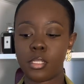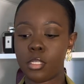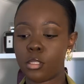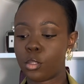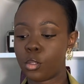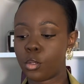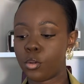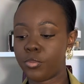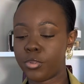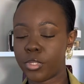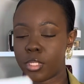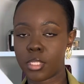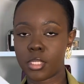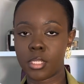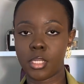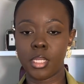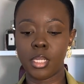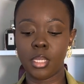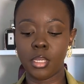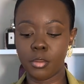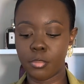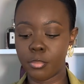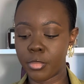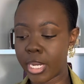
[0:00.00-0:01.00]
is
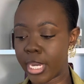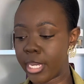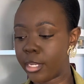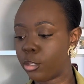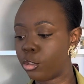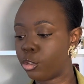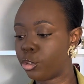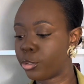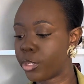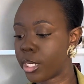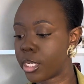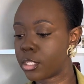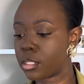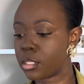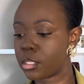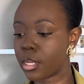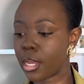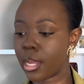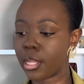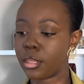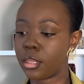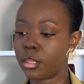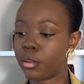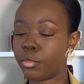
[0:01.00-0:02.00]
obviously my address
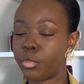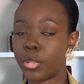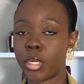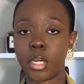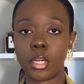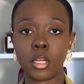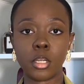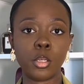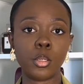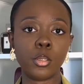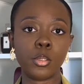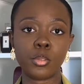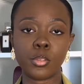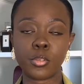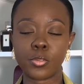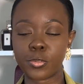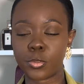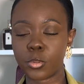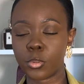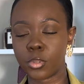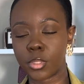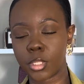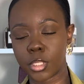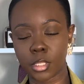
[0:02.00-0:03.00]
and the barcode
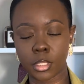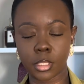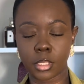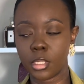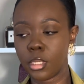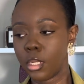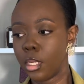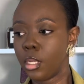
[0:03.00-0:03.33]
for the